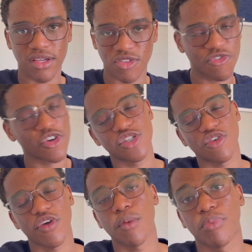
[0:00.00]
1st
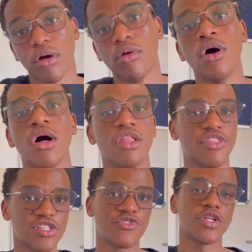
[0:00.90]
of April,
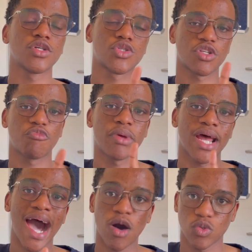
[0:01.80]
this video should have been
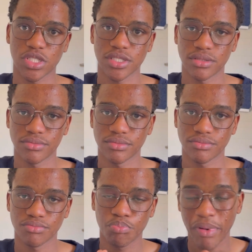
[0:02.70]
out.
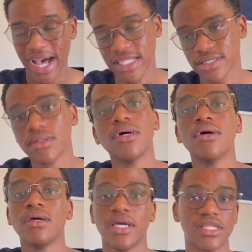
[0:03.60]
But
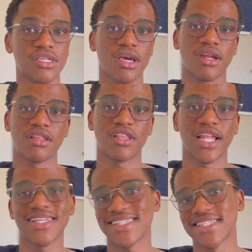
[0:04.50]
it's here
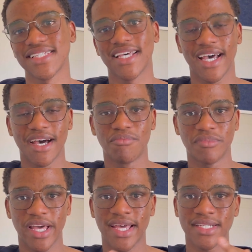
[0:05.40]
nonetheless,
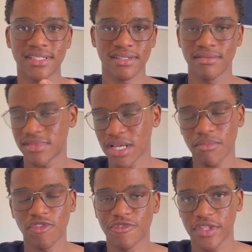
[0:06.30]
and some
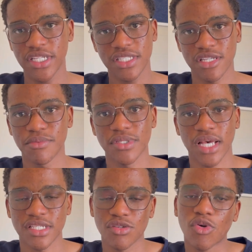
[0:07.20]
of these tips
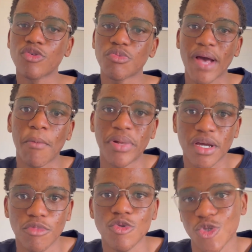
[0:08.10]
are still going to be
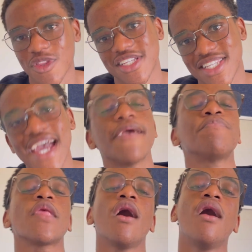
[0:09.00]
applicable to this day.
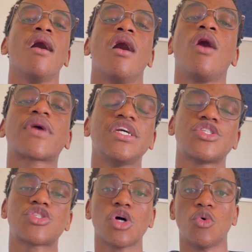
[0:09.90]
Okay,
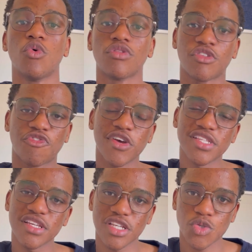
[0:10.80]
so the first
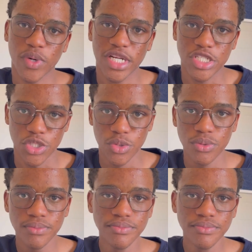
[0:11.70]
thing that you want to do,